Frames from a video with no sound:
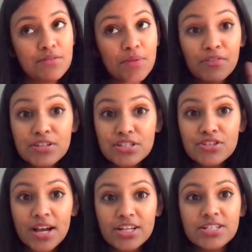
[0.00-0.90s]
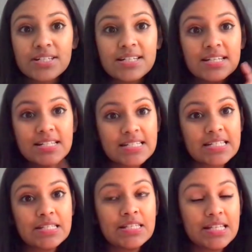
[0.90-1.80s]
From the first contraction to
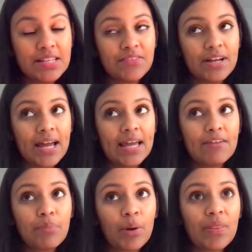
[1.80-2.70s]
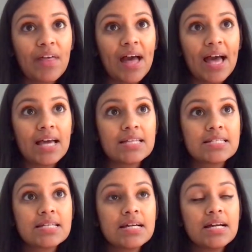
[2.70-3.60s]
delivery, I gave birth
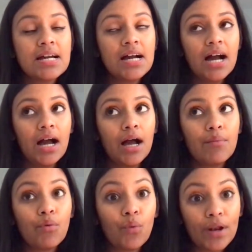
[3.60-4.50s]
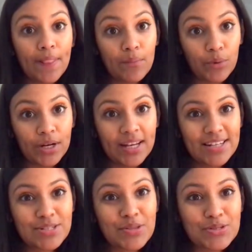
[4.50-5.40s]
at 1 in the morning,
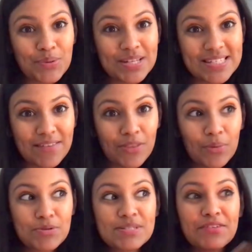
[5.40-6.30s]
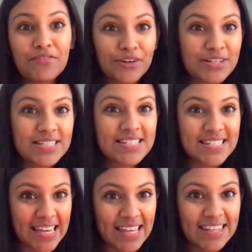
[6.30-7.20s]
so the 27th, which was the first
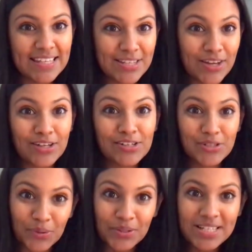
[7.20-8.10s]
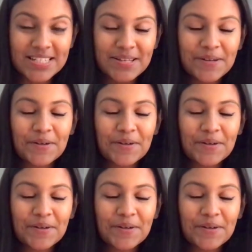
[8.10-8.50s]
date that the doctor told us.